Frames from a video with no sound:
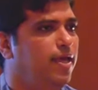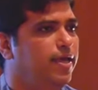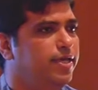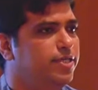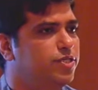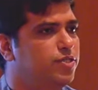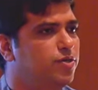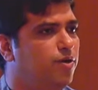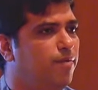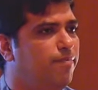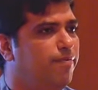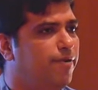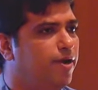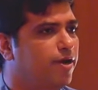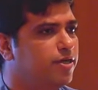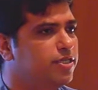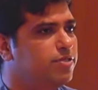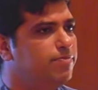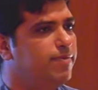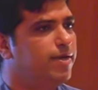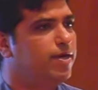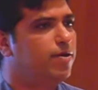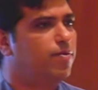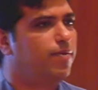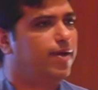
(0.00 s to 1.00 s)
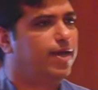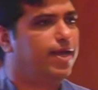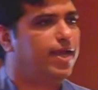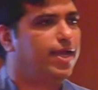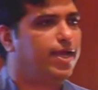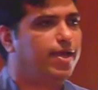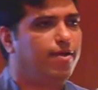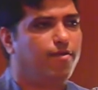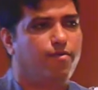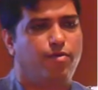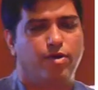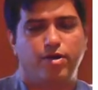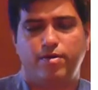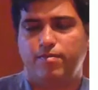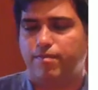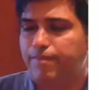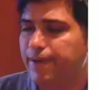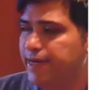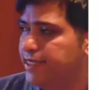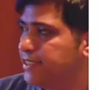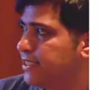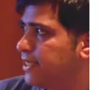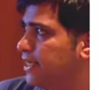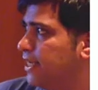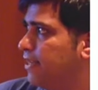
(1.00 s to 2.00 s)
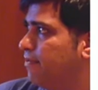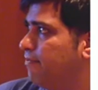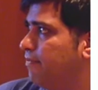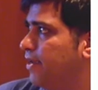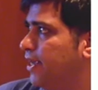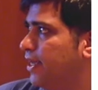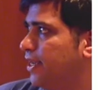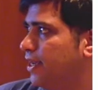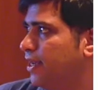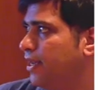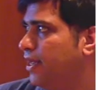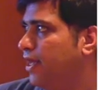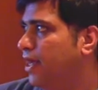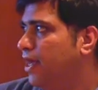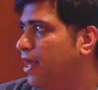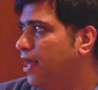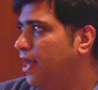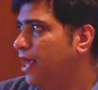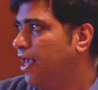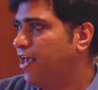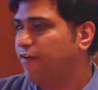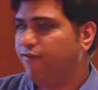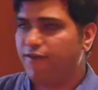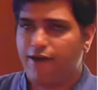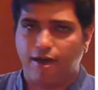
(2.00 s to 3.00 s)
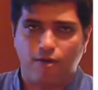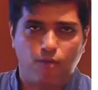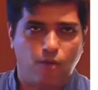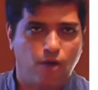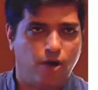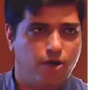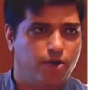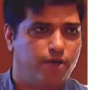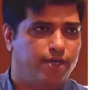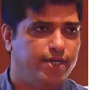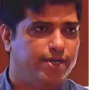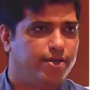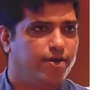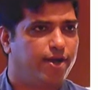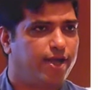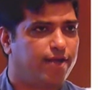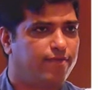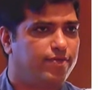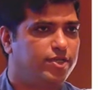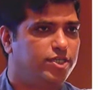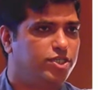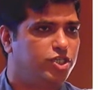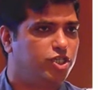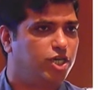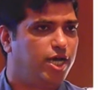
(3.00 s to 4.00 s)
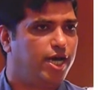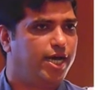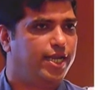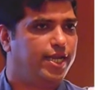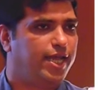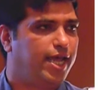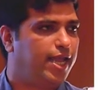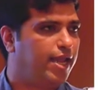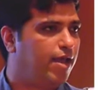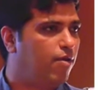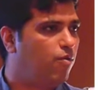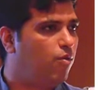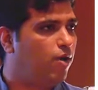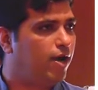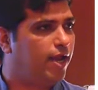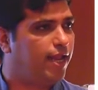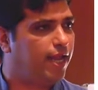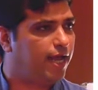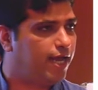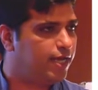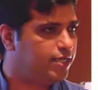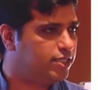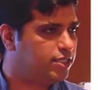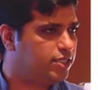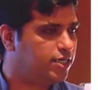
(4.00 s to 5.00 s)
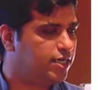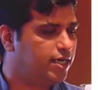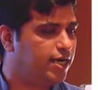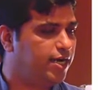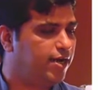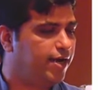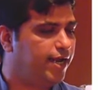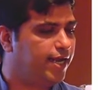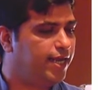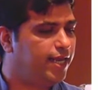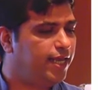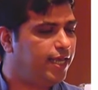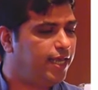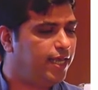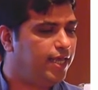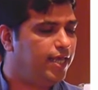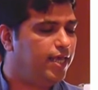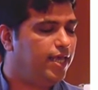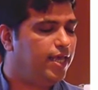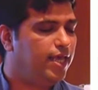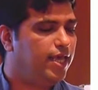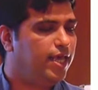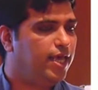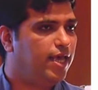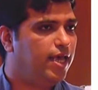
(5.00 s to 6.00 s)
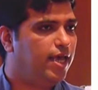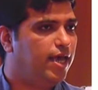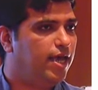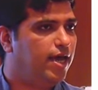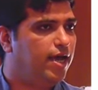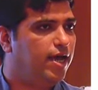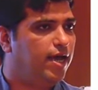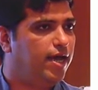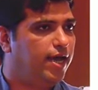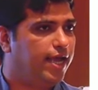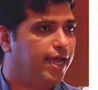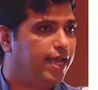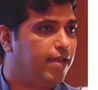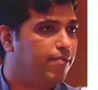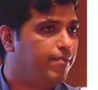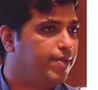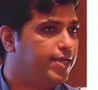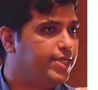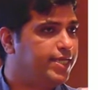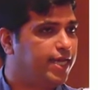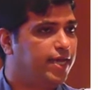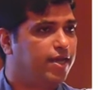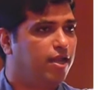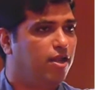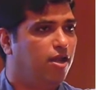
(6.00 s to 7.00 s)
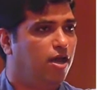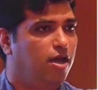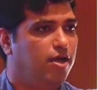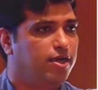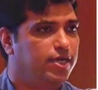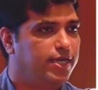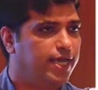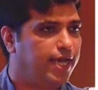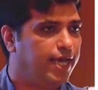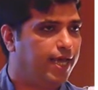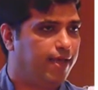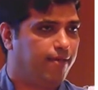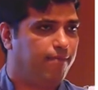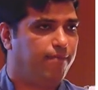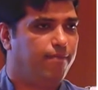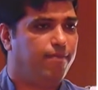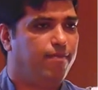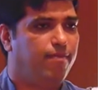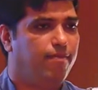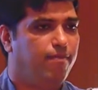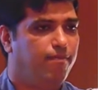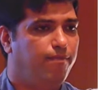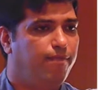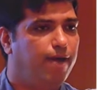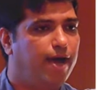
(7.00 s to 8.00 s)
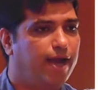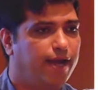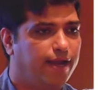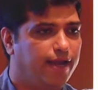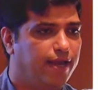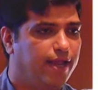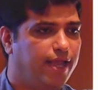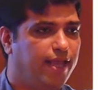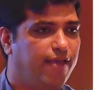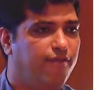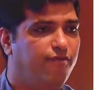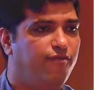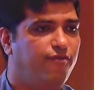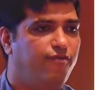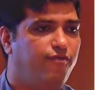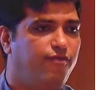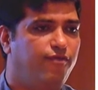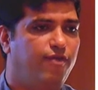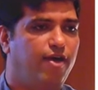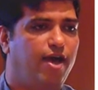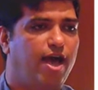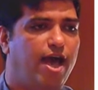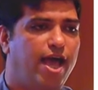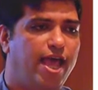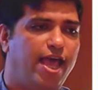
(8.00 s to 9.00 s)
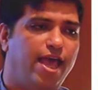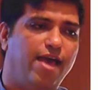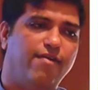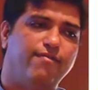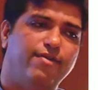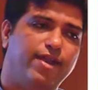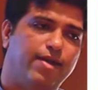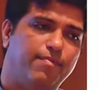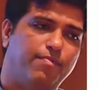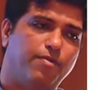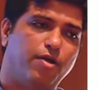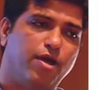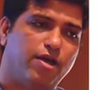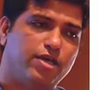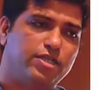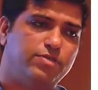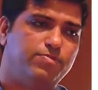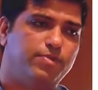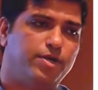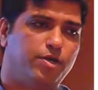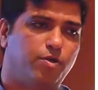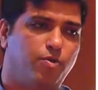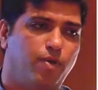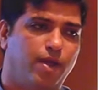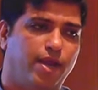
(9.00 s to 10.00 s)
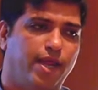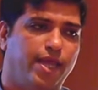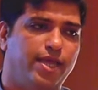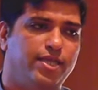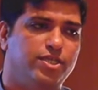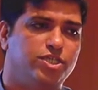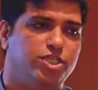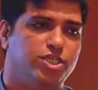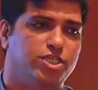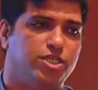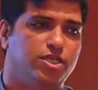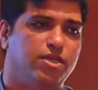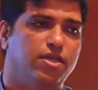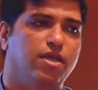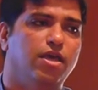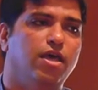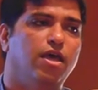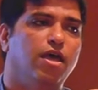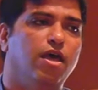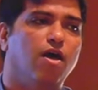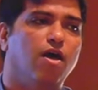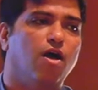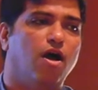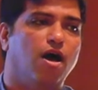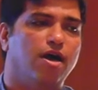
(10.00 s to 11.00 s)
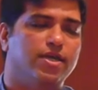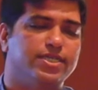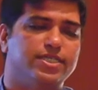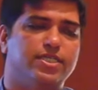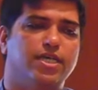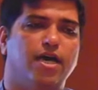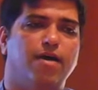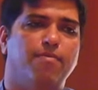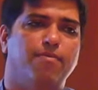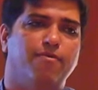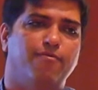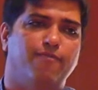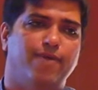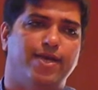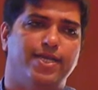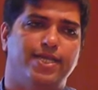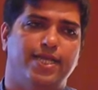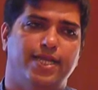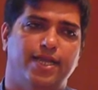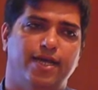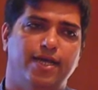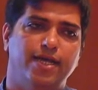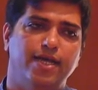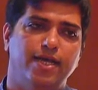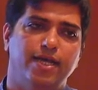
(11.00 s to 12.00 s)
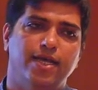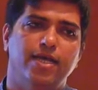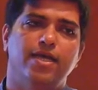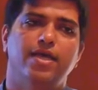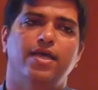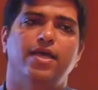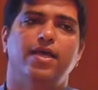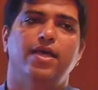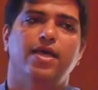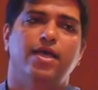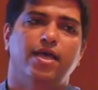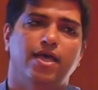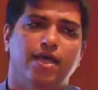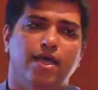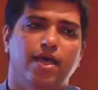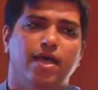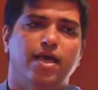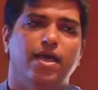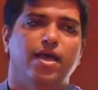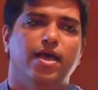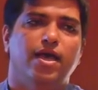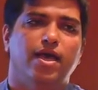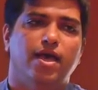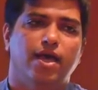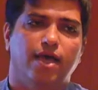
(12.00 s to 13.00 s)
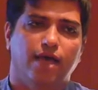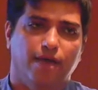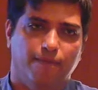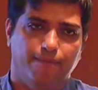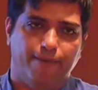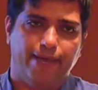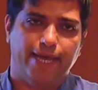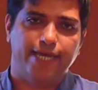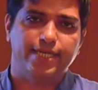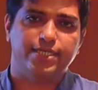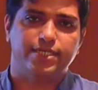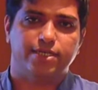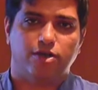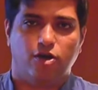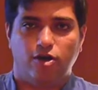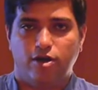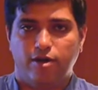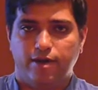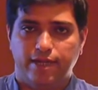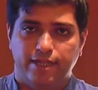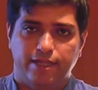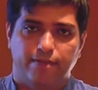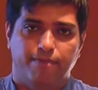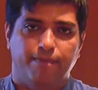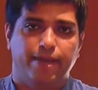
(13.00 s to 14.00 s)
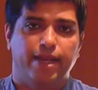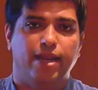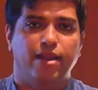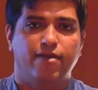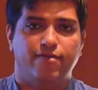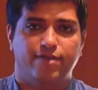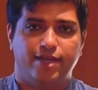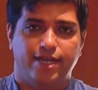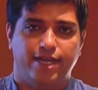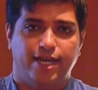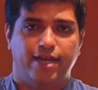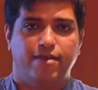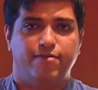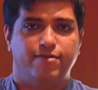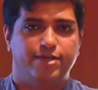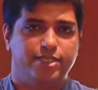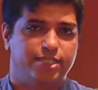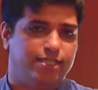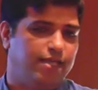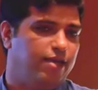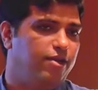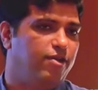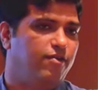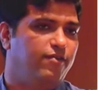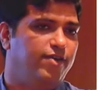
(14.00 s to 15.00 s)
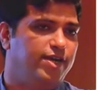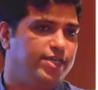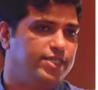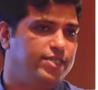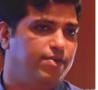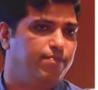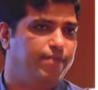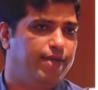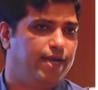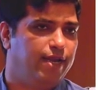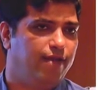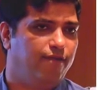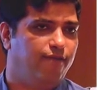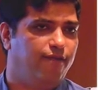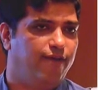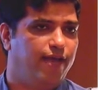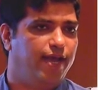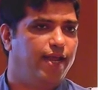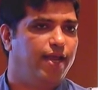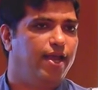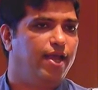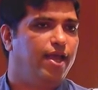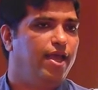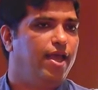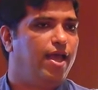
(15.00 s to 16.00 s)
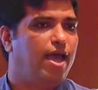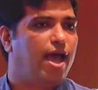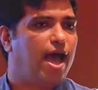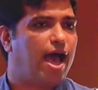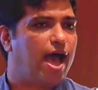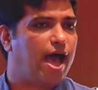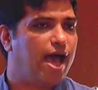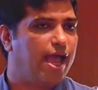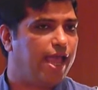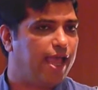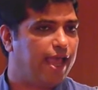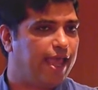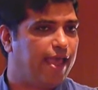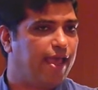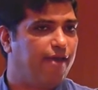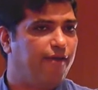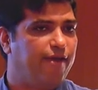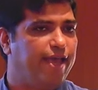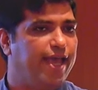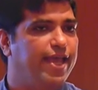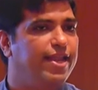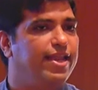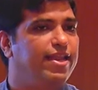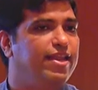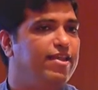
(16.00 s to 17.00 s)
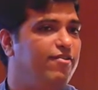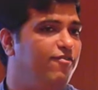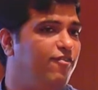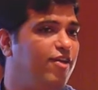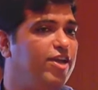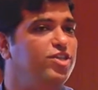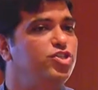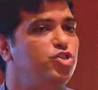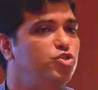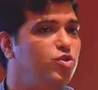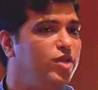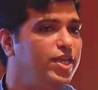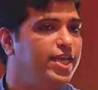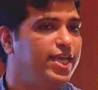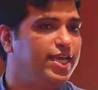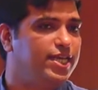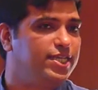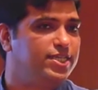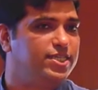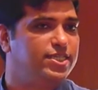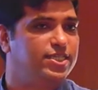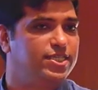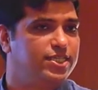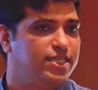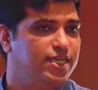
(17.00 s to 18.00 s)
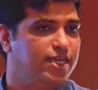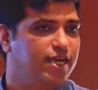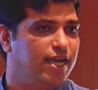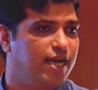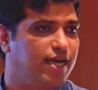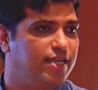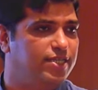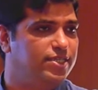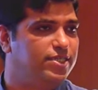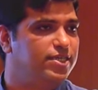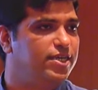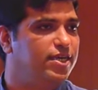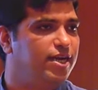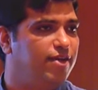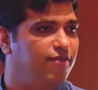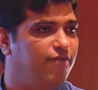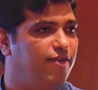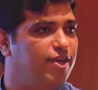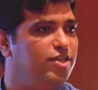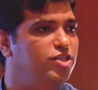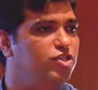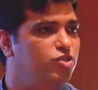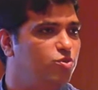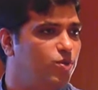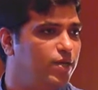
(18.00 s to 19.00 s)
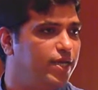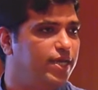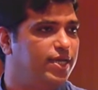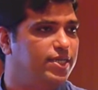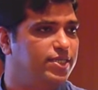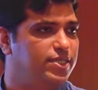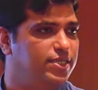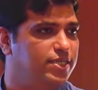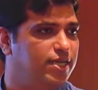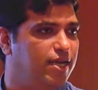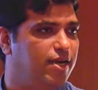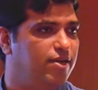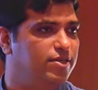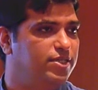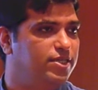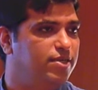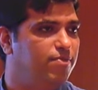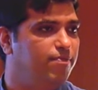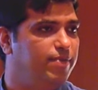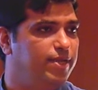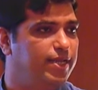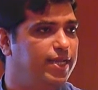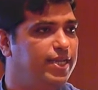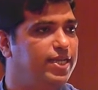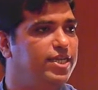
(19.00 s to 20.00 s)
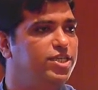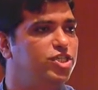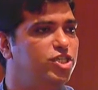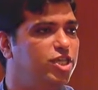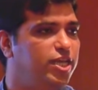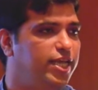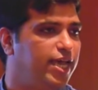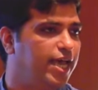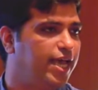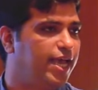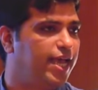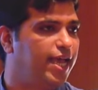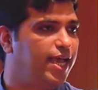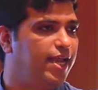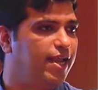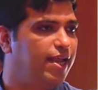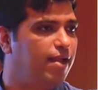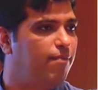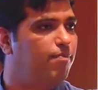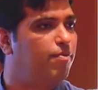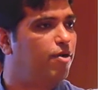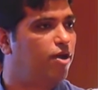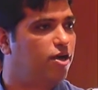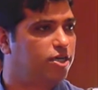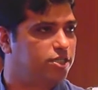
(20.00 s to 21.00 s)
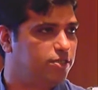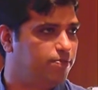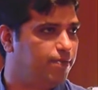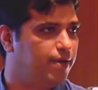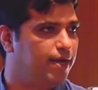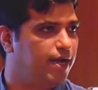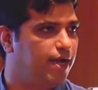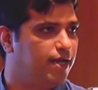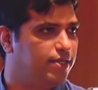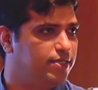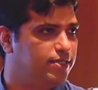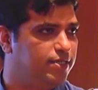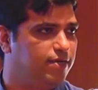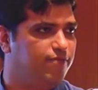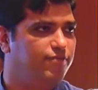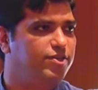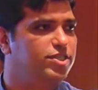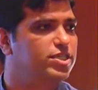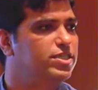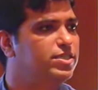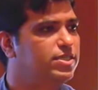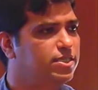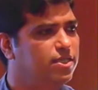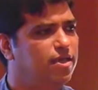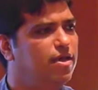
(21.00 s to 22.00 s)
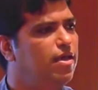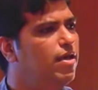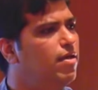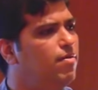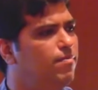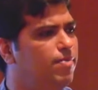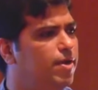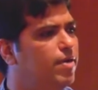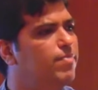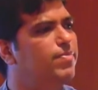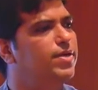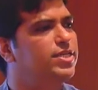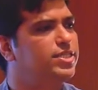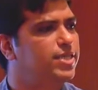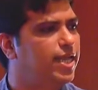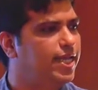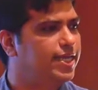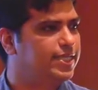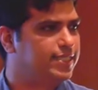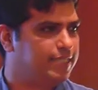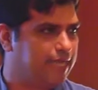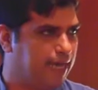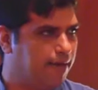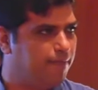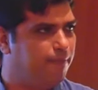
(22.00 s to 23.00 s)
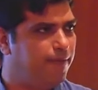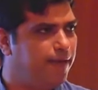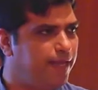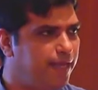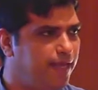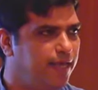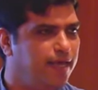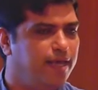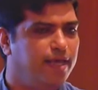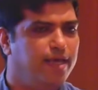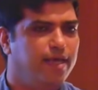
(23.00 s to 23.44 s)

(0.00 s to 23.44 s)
So approximate querying would basically mean if I want to interact with a chart and I want an answer correctly, uh, it may take a long time. But if I have an approximate query engine on top of my database or in the middle of the database. Think of it as a middleware. I get an eventually consistent answer, eventually consistent answer, but initially I get an approximate answer, which is pretty much like sampling.